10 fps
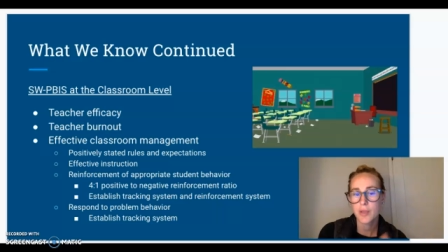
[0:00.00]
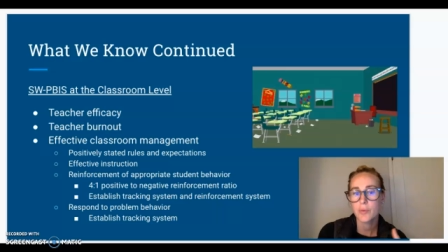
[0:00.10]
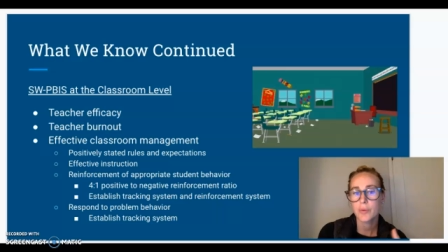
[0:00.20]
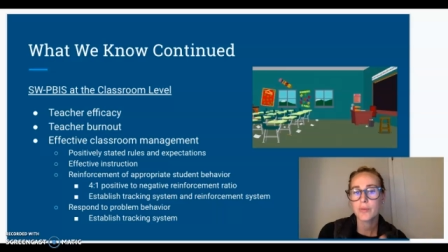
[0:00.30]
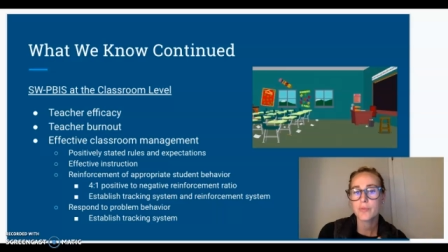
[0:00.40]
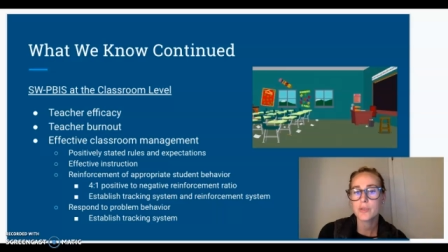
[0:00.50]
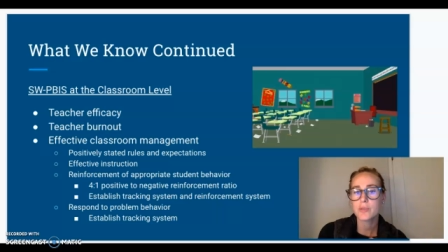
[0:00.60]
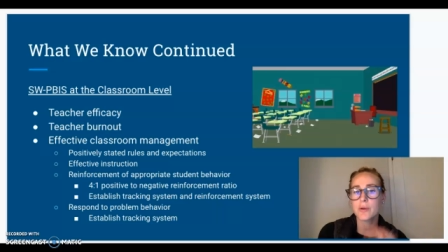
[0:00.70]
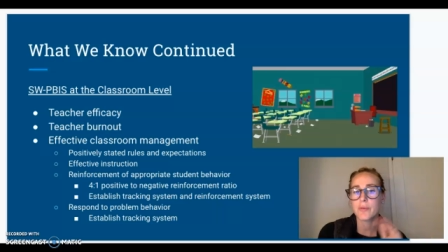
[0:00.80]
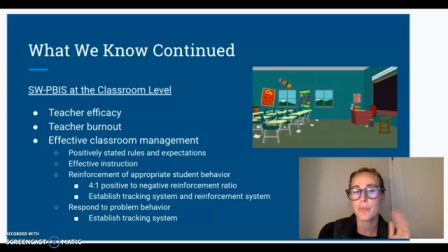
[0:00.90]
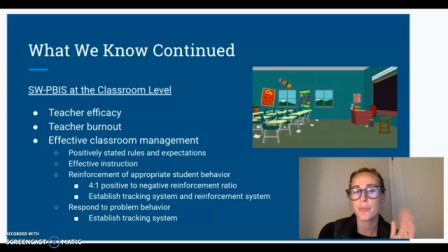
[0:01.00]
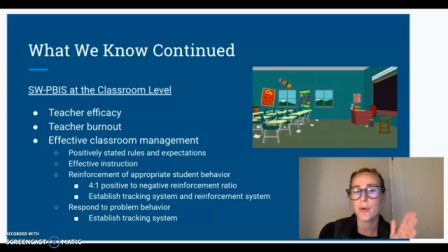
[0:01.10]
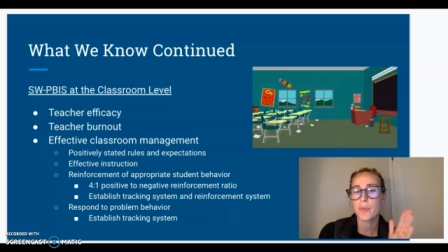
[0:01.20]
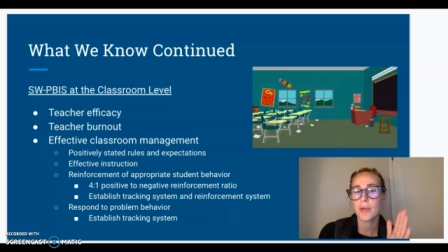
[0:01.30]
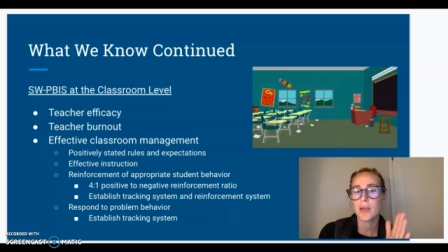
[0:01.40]
Reinforcement of
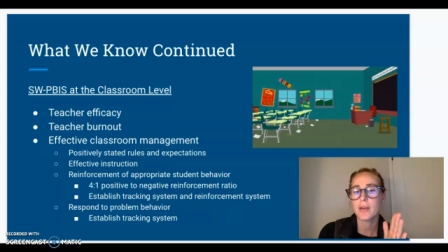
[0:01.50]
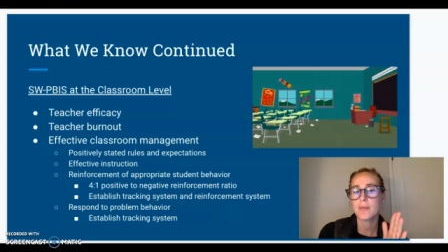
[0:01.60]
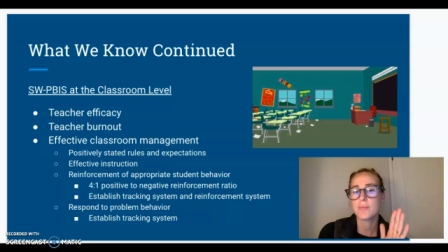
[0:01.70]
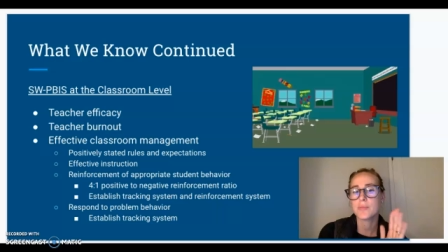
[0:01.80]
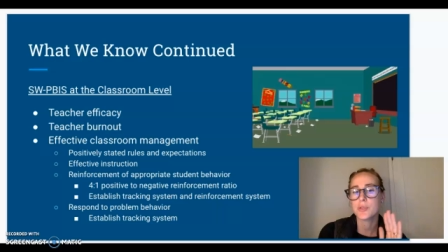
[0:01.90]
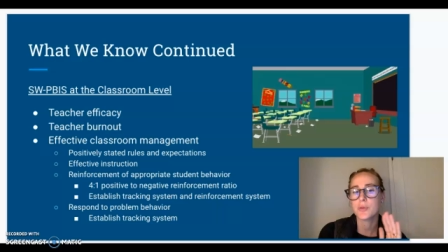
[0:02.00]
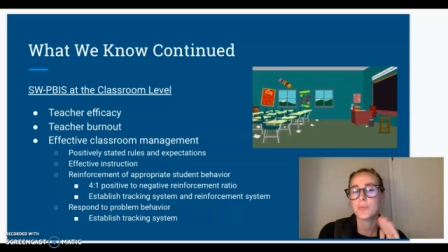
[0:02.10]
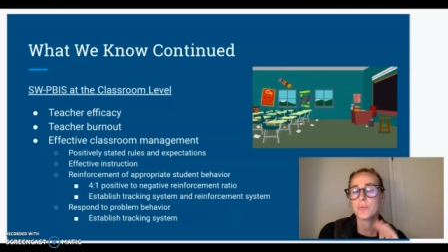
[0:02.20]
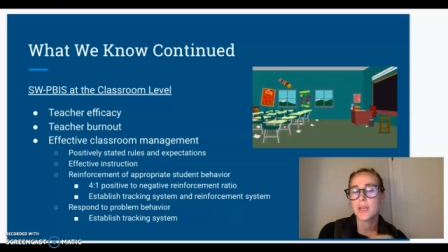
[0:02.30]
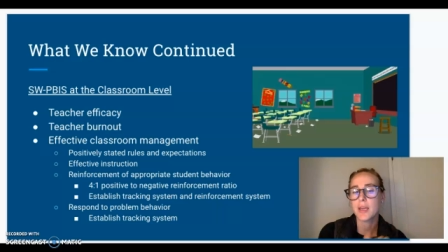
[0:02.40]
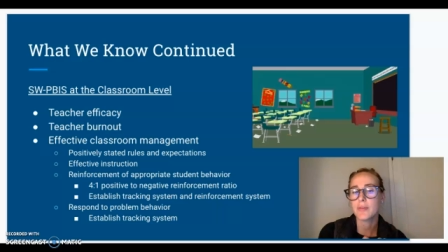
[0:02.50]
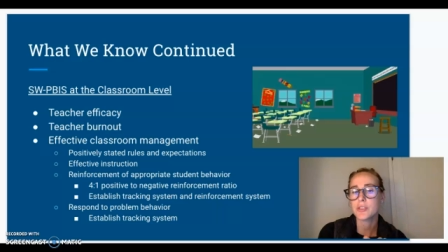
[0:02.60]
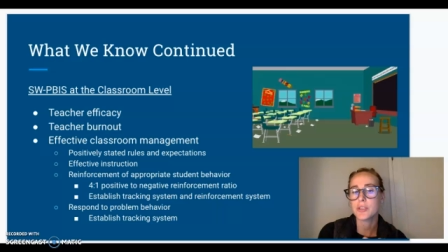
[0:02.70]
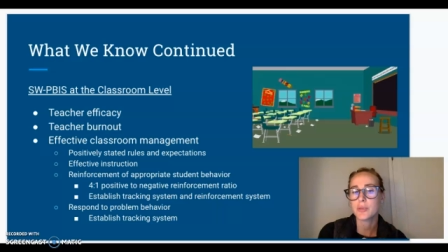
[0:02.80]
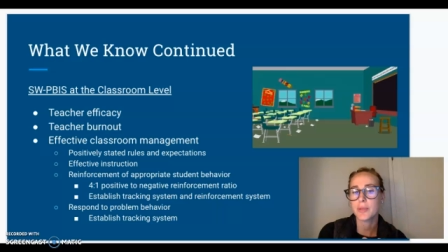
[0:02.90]
appropriate student behavior
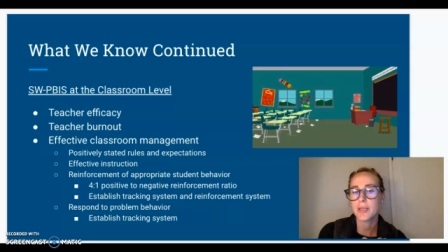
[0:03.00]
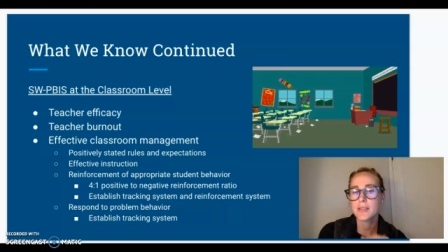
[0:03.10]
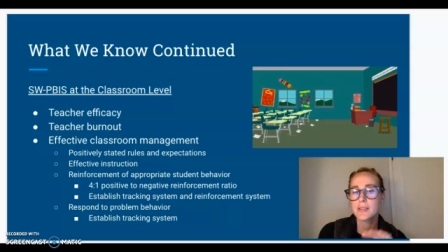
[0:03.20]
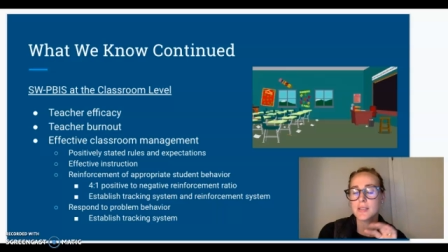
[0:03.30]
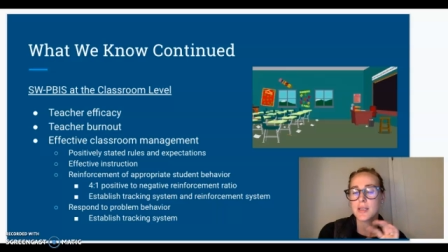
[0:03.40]
took place.